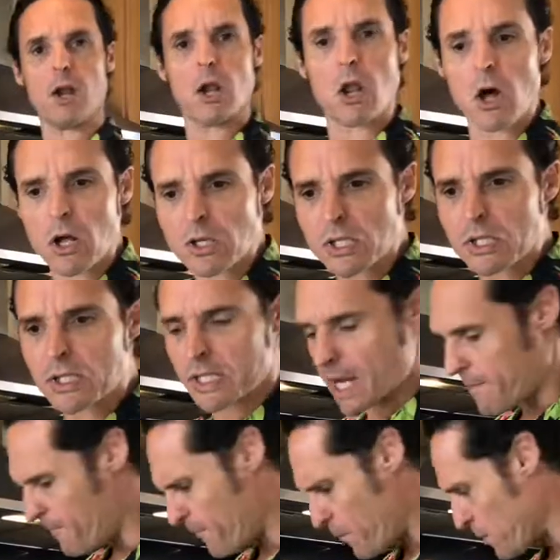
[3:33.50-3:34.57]
last
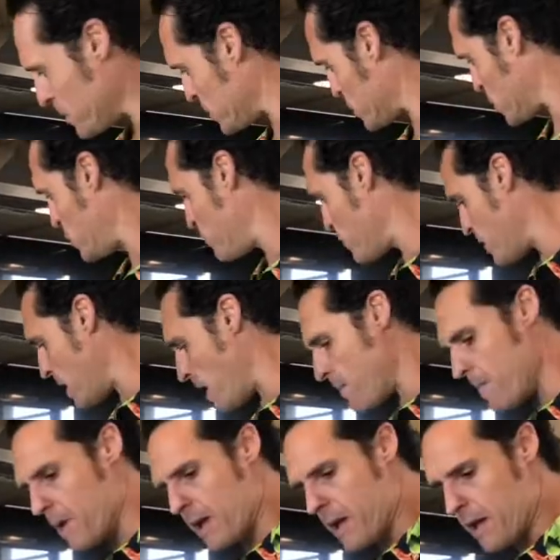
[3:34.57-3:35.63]
step for this
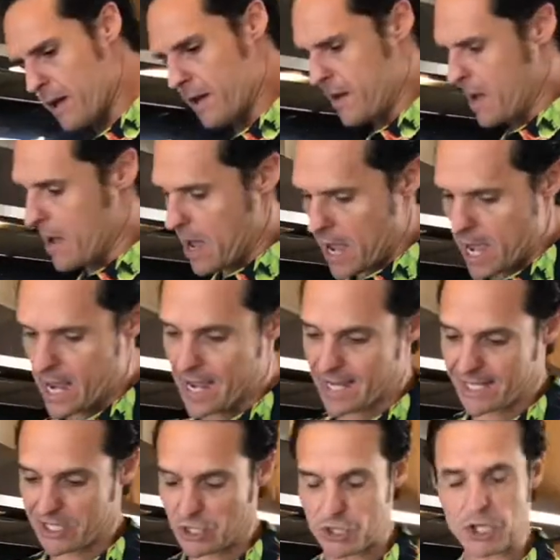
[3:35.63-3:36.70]
cucumber
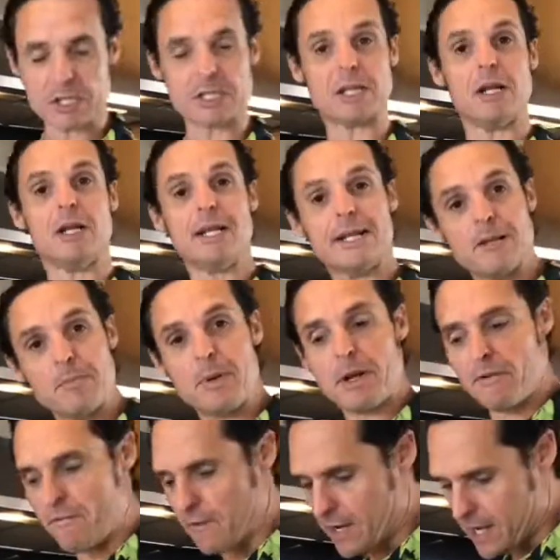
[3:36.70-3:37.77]
is just a little bit
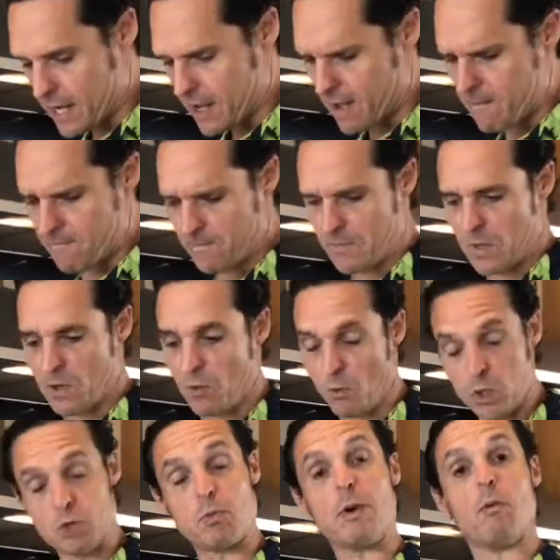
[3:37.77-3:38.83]
of vinegar,
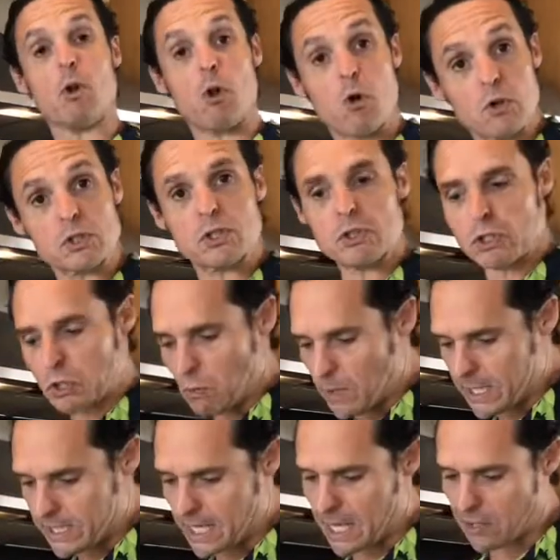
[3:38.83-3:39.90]
which we will also
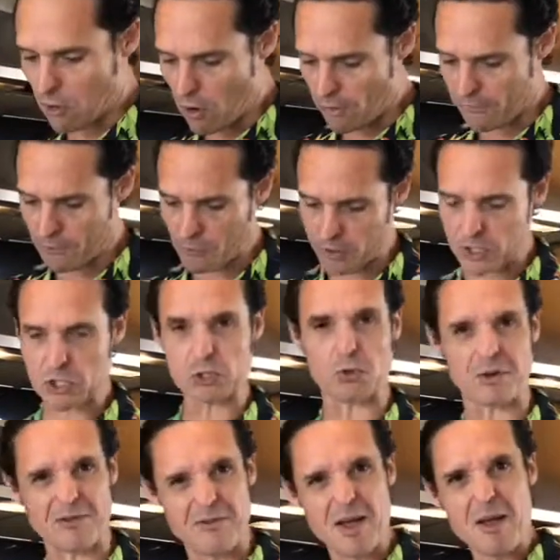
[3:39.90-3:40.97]
squeeze out after it's sort
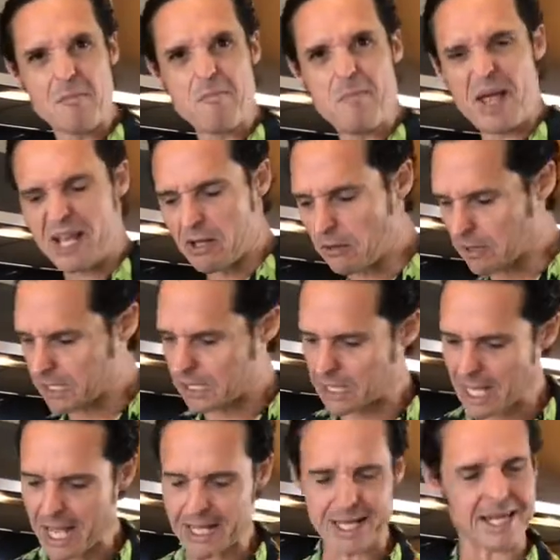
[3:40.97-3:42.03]
of pickled
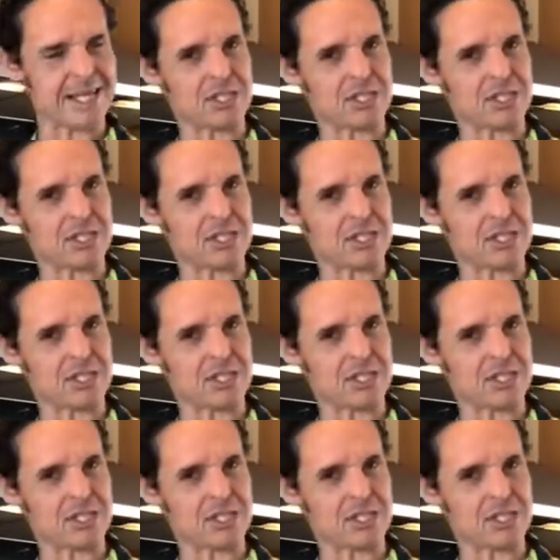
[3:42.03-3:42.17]
slightly.